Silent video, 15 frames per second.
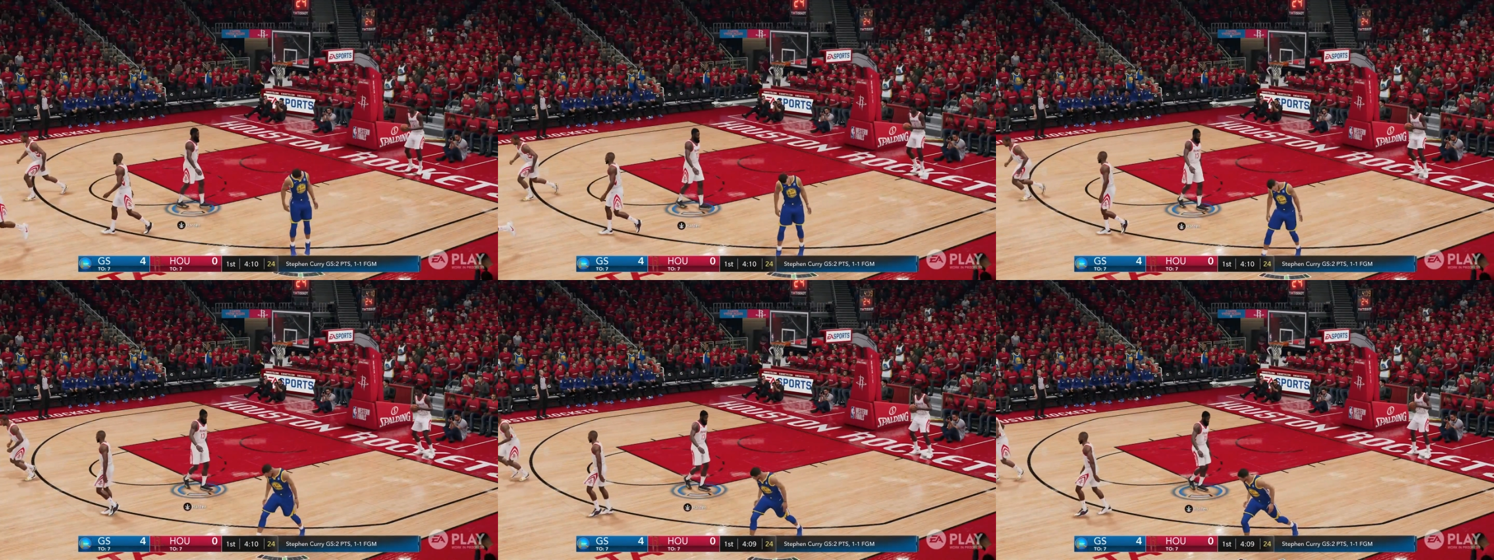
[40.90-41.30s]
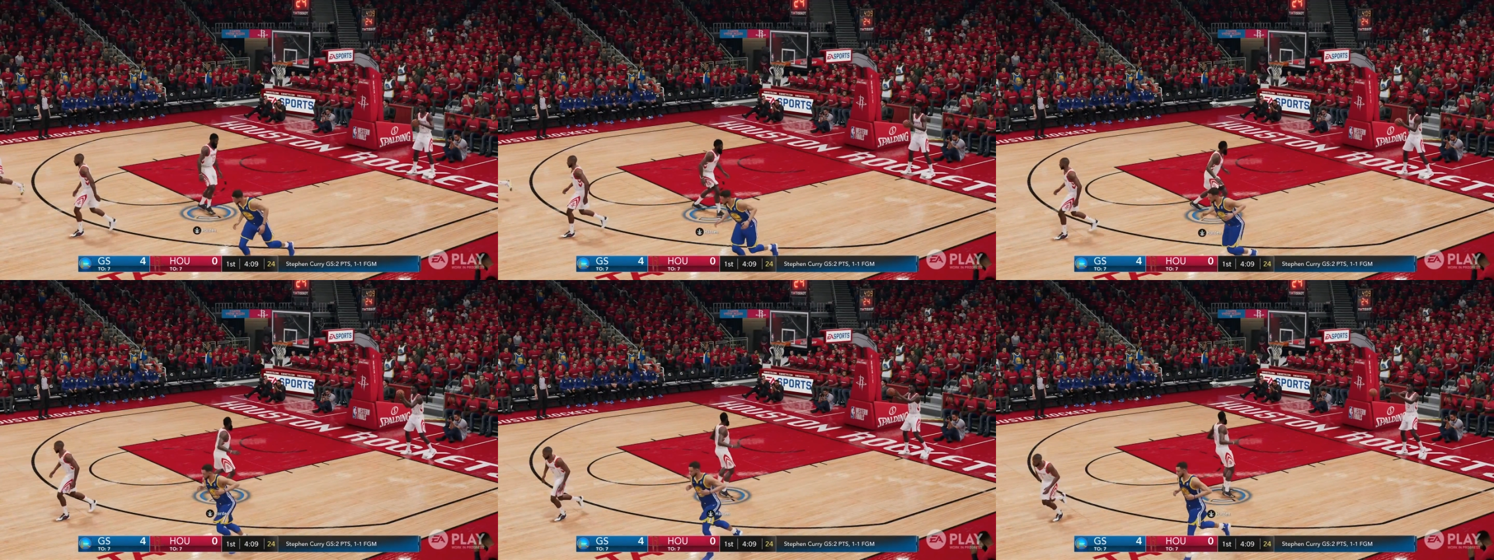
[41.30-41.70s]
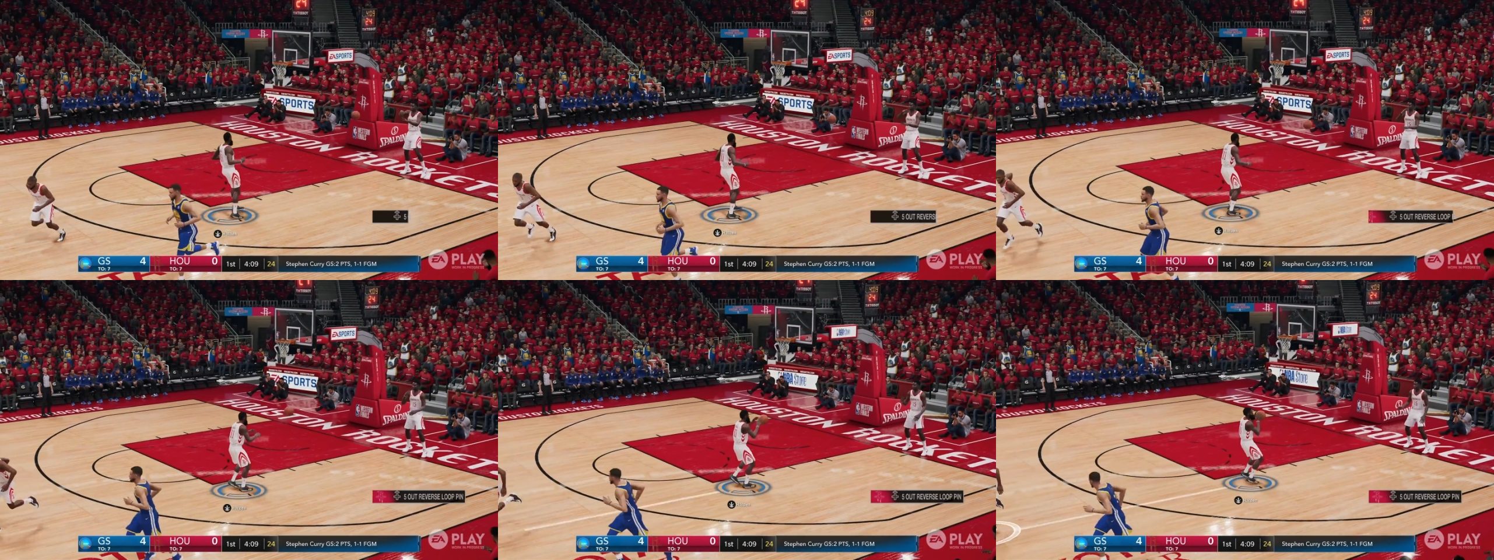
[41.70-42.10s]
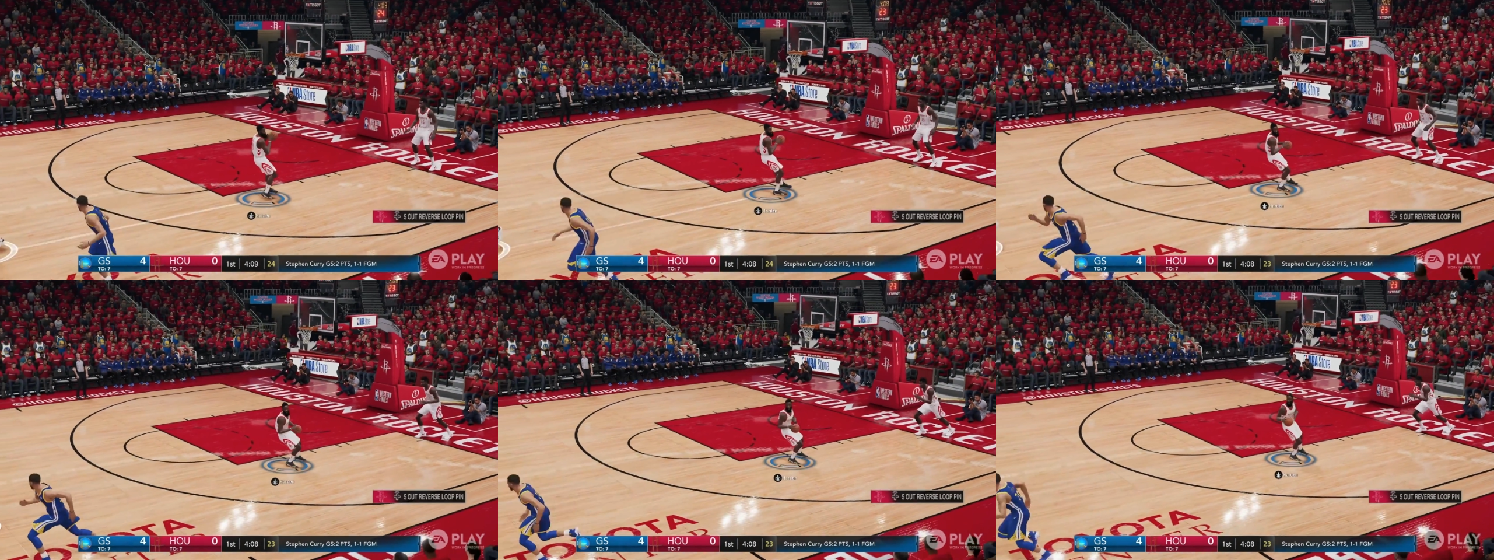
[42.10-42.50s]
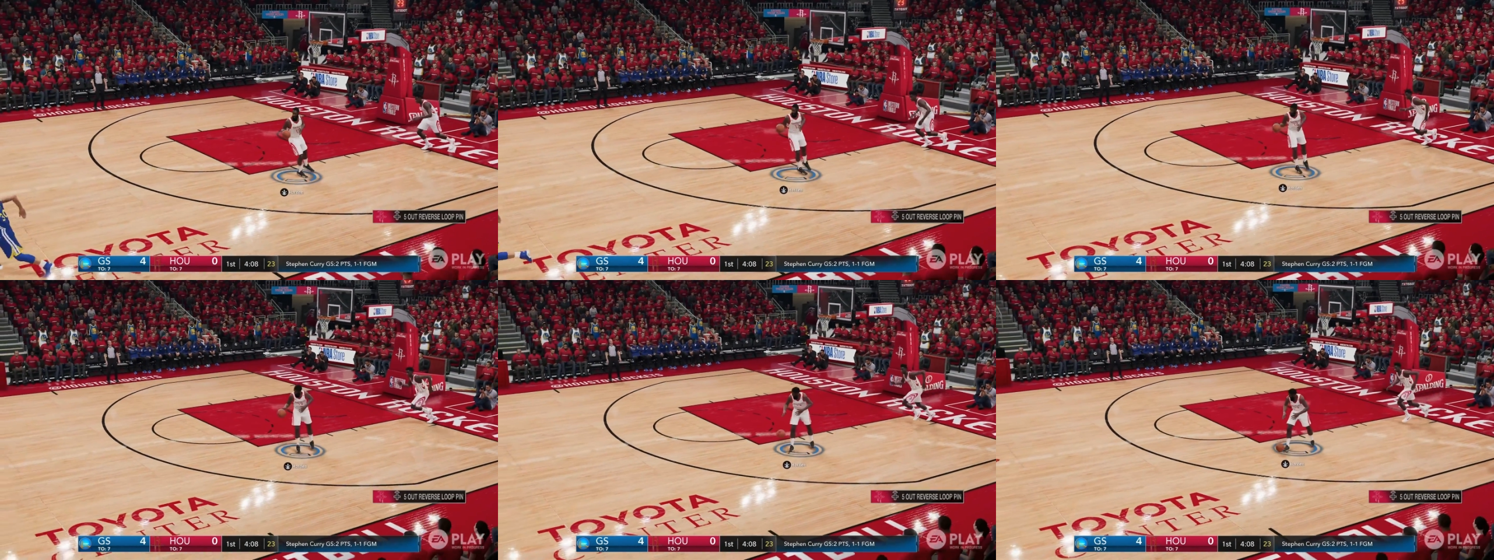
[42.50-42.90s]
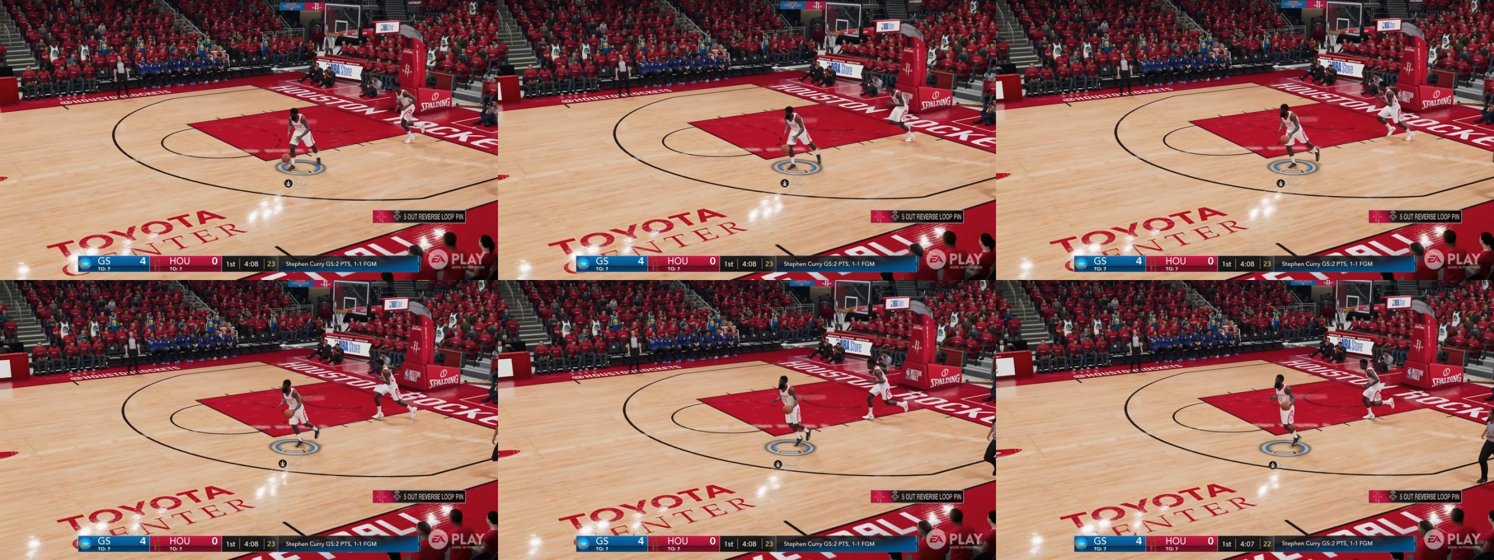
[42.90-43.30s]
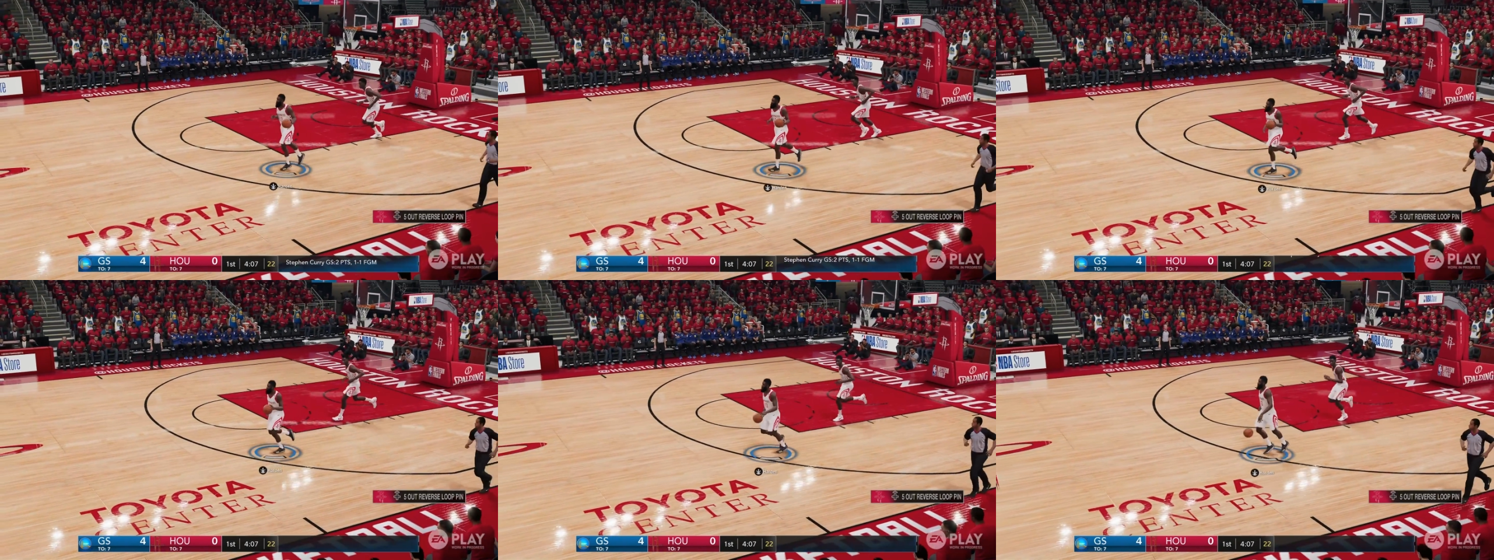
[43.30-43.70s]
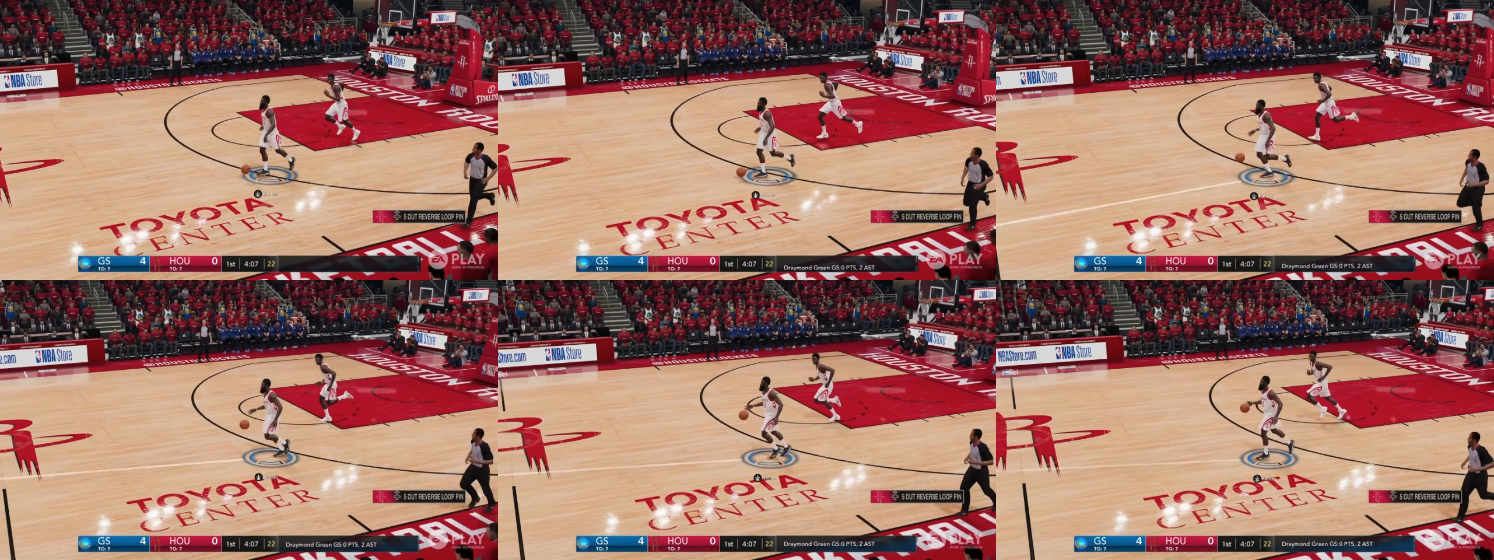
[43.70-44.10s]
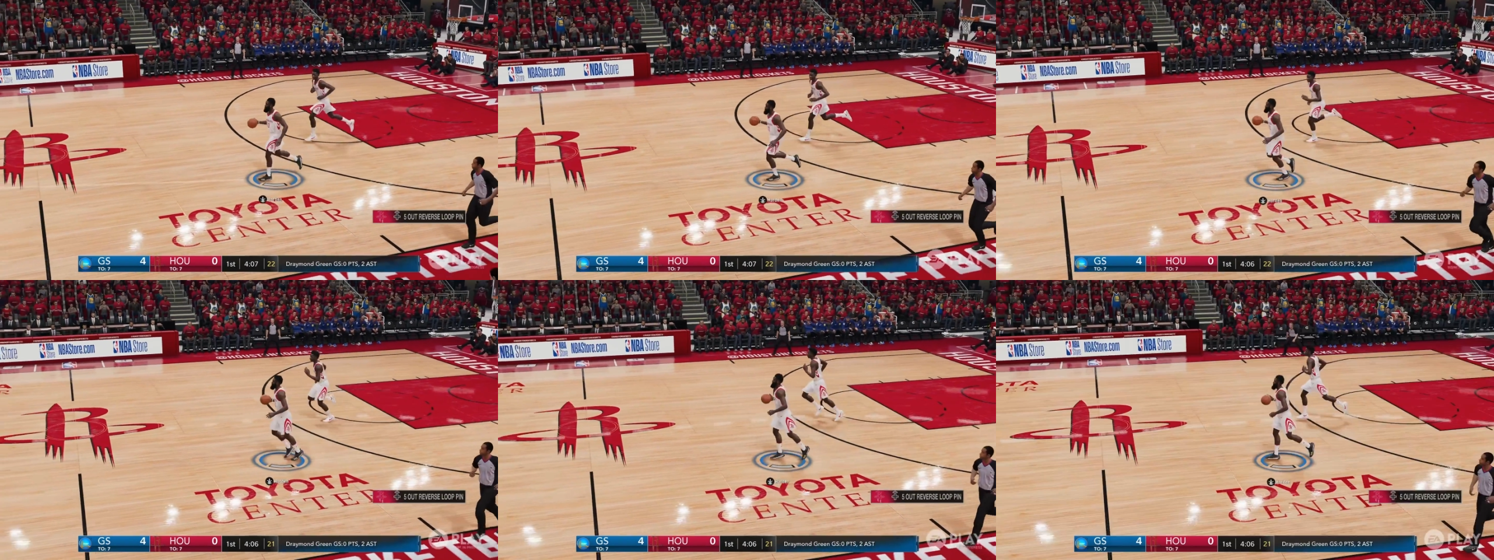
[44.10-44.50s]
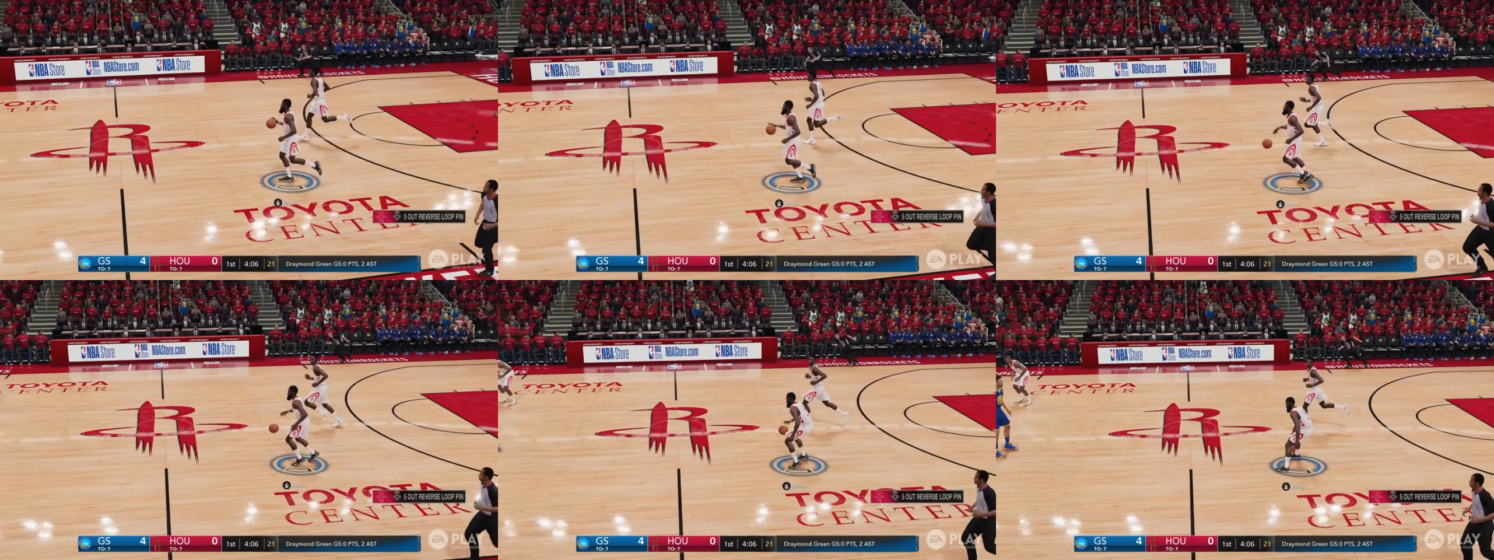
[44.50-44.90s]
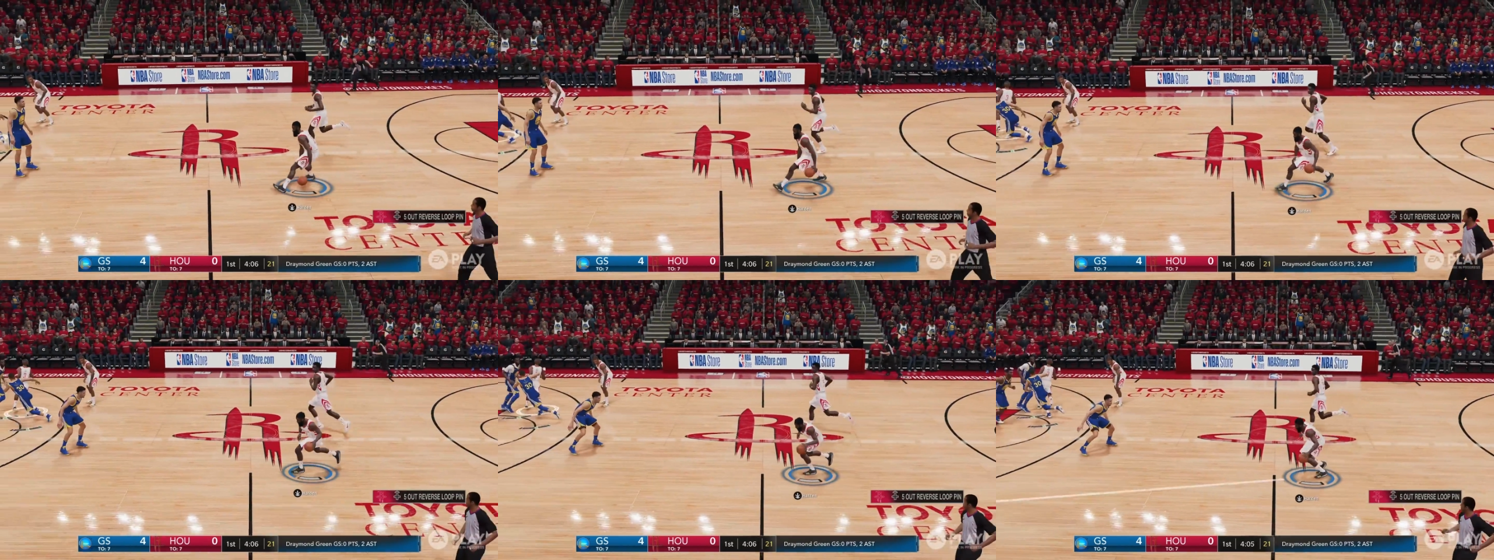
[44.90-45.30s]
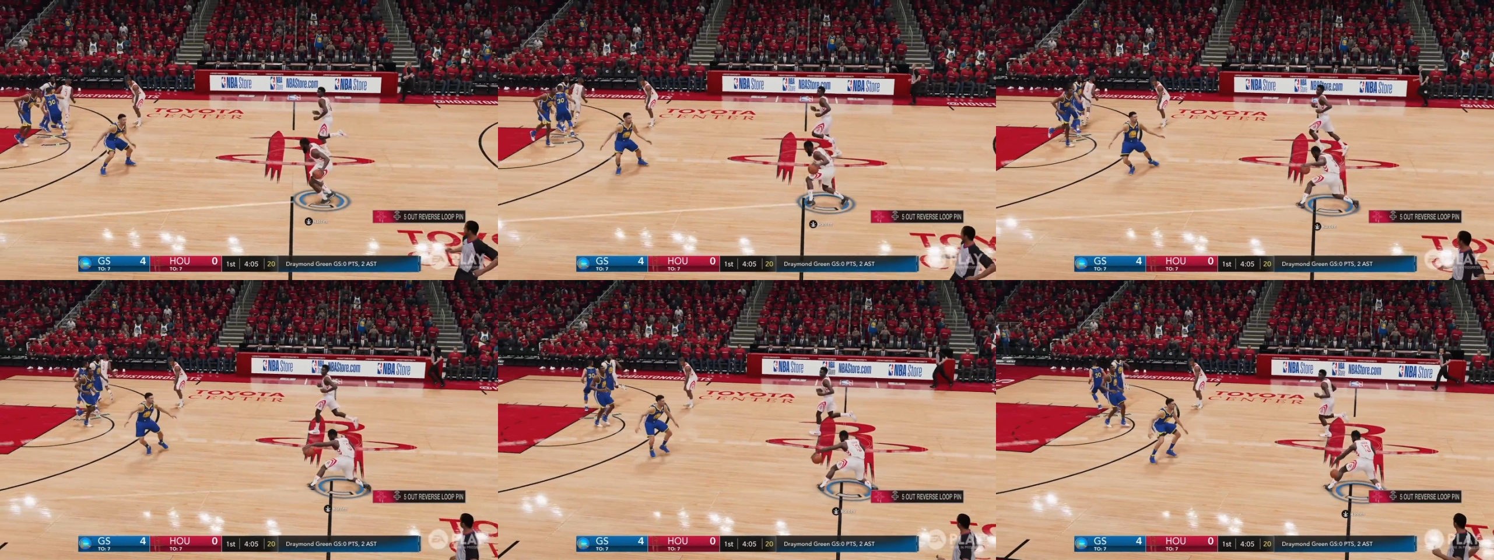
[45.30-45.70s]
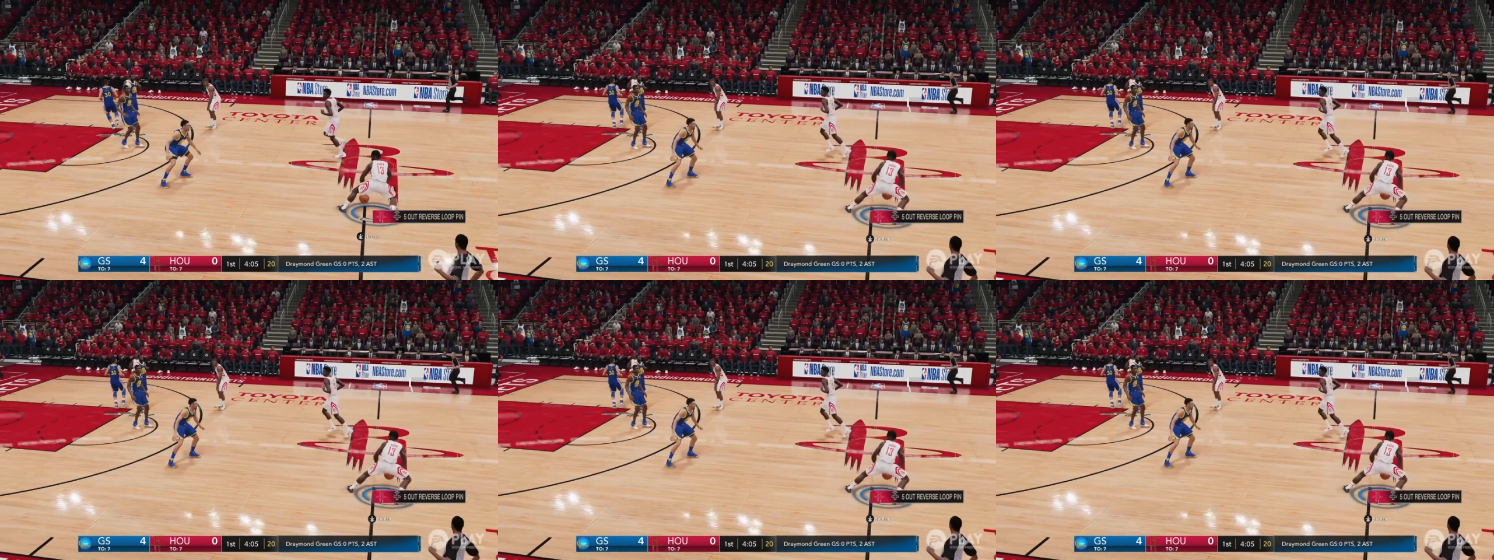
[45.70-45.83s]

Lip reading: No face is visible, so there are no lips to read.